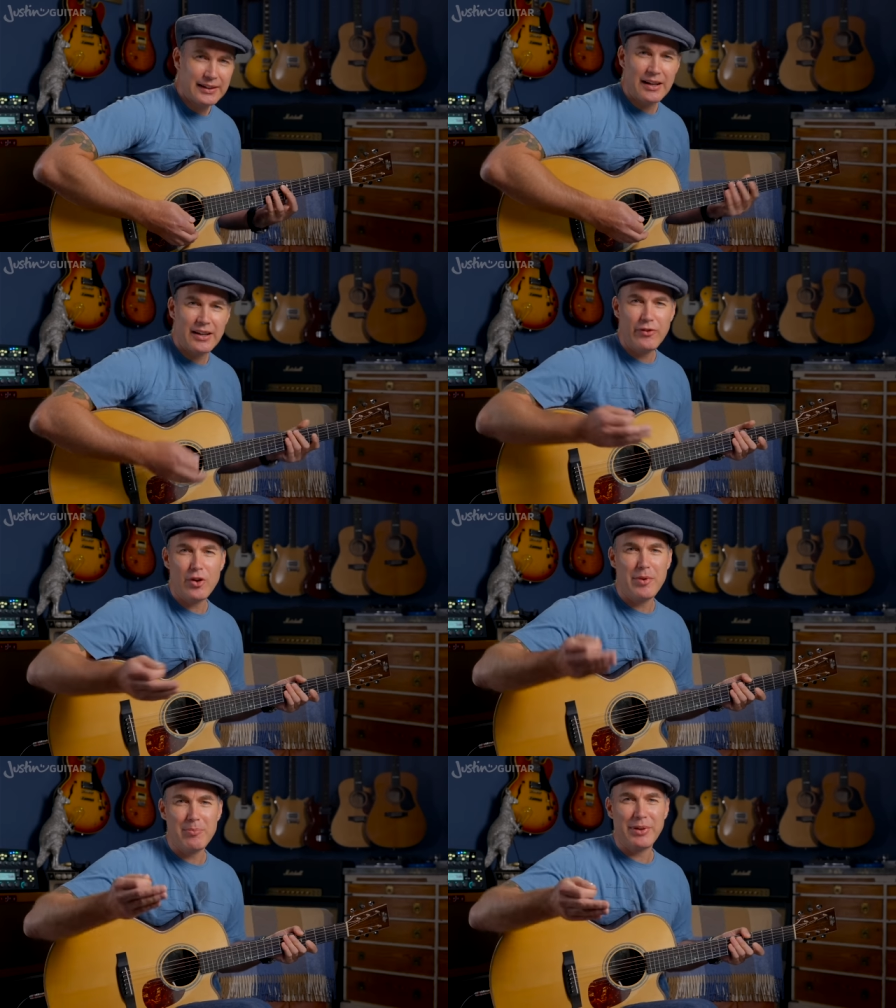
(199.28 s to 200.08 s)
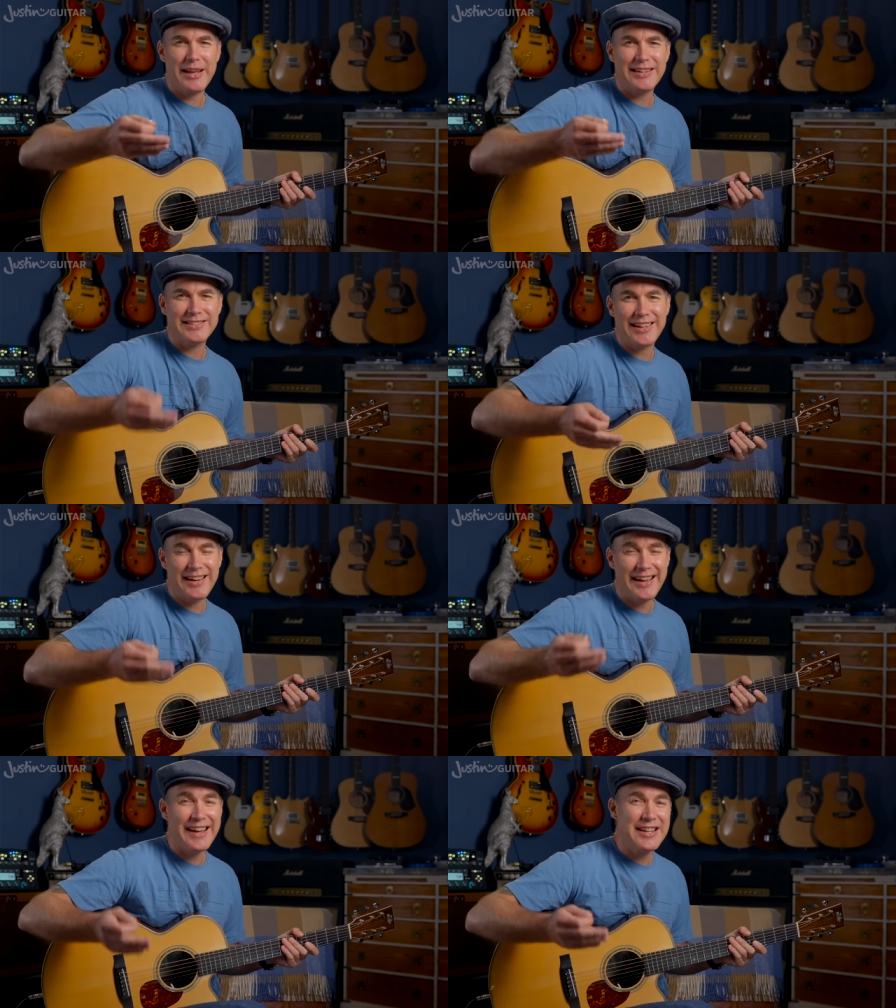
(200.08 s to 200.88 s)
Now, if you've been playing
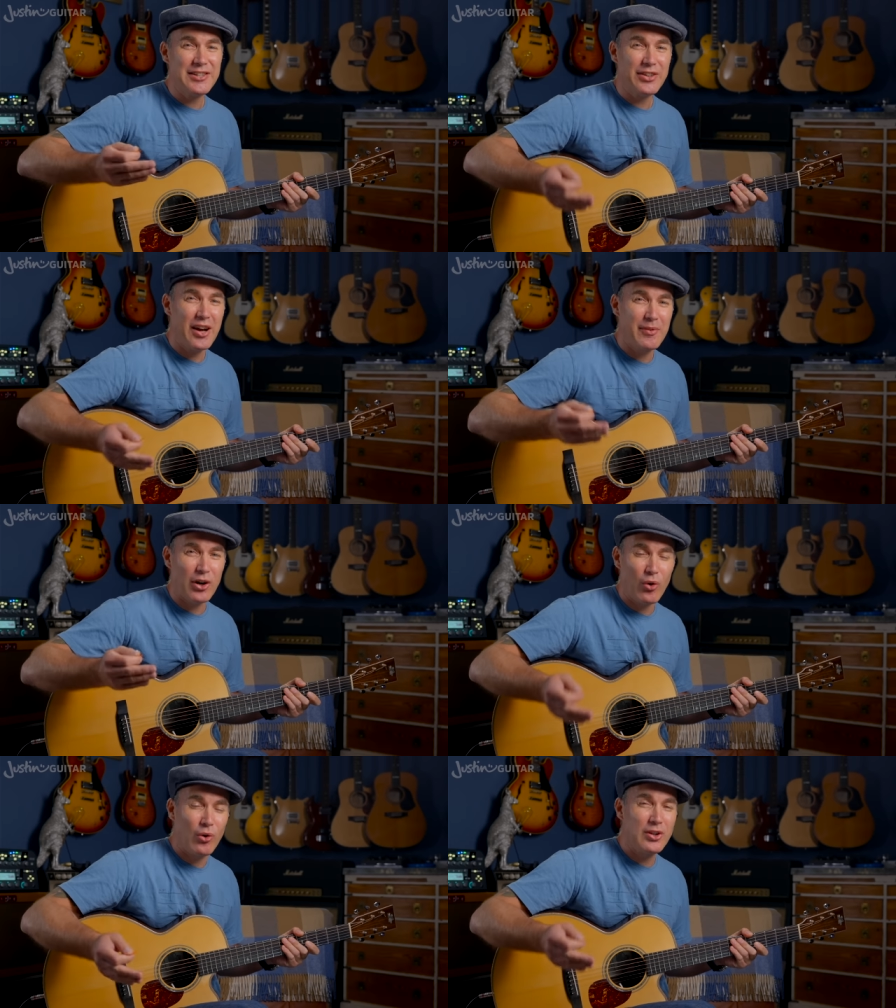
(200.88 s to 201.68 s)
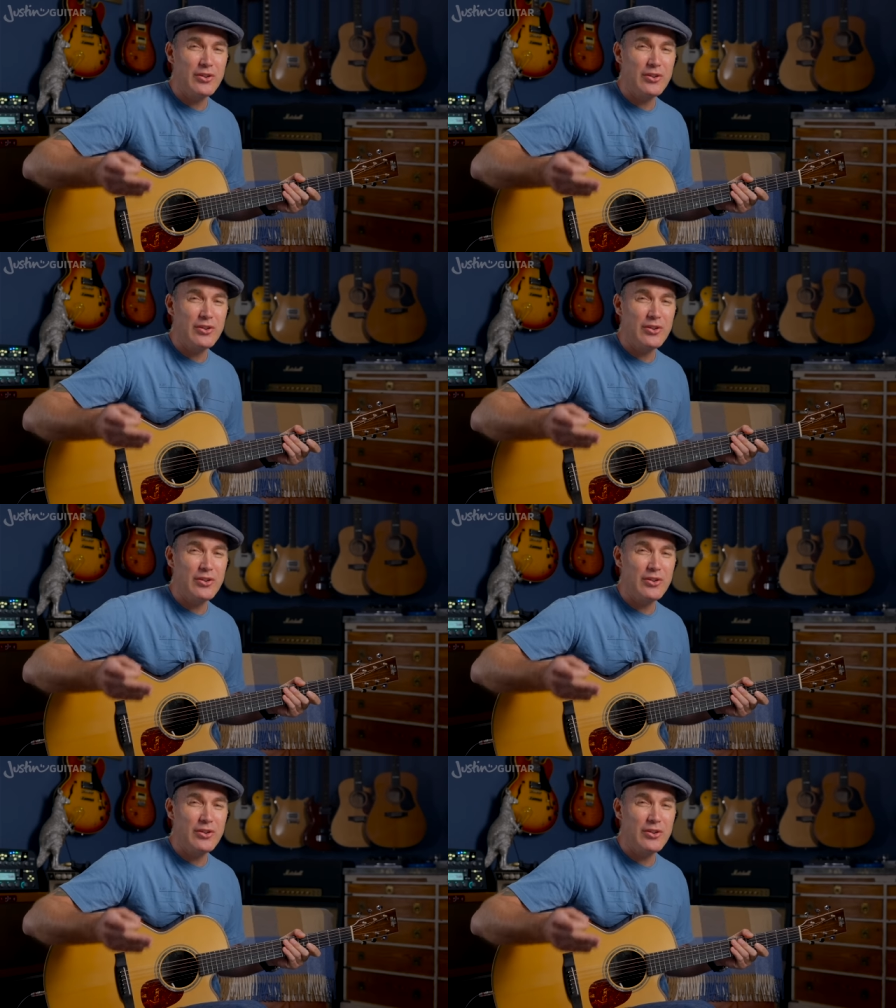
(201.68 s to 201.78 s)
guitar any time at all,